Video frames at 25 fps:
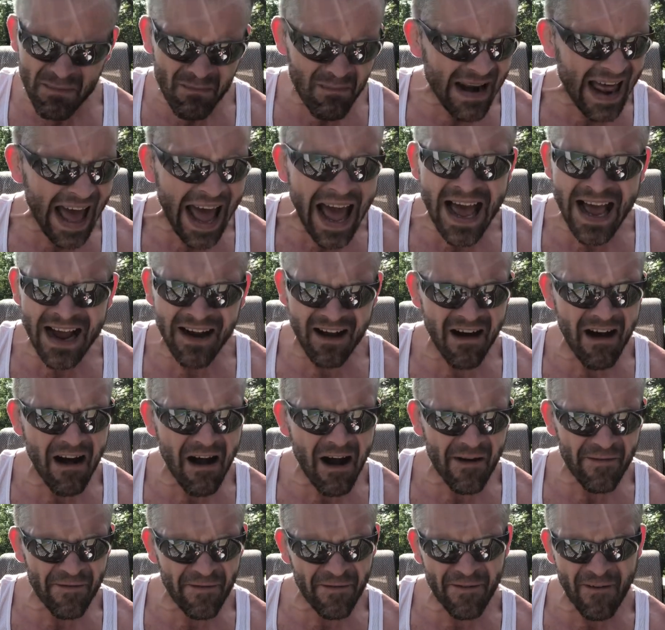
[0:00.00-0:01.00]
My black
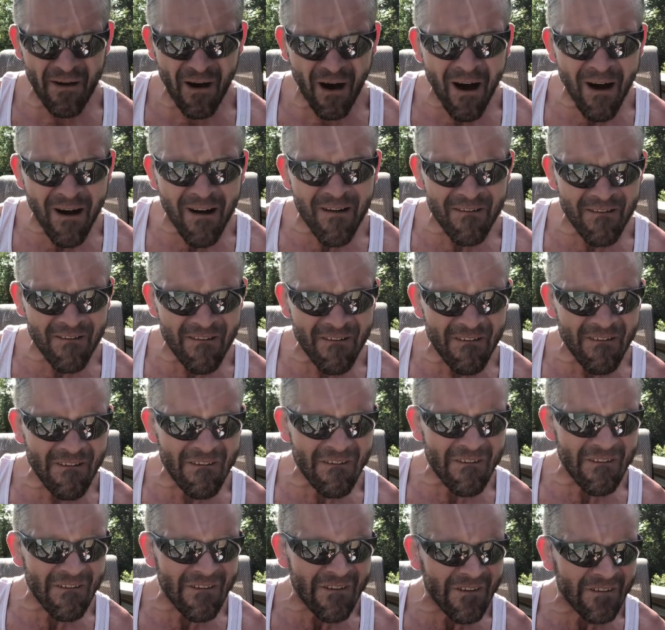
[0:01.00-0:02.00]
heart
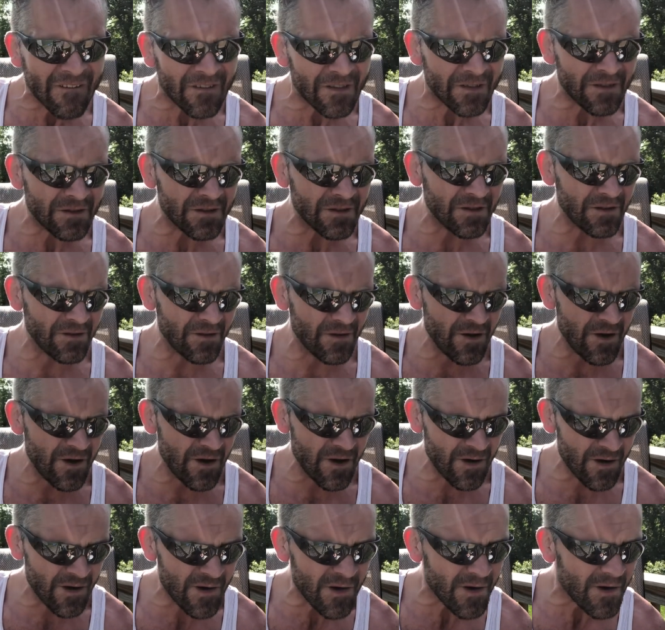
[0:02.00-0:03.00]
falls for
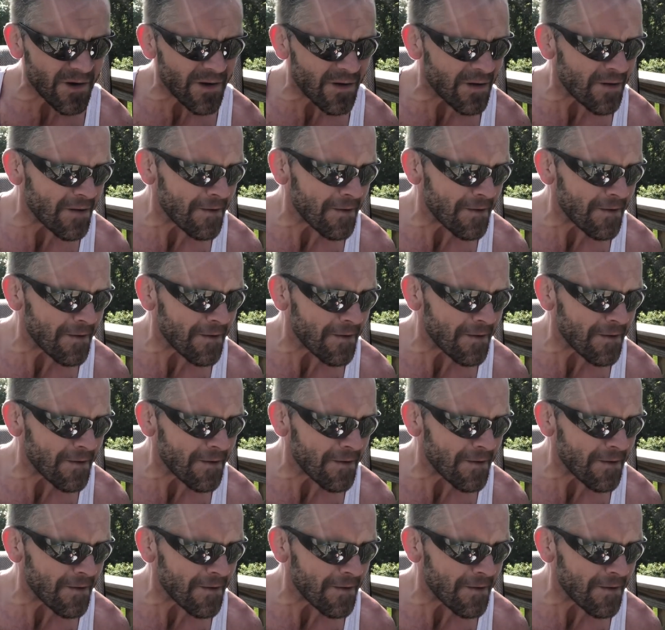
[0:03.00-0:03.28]
you.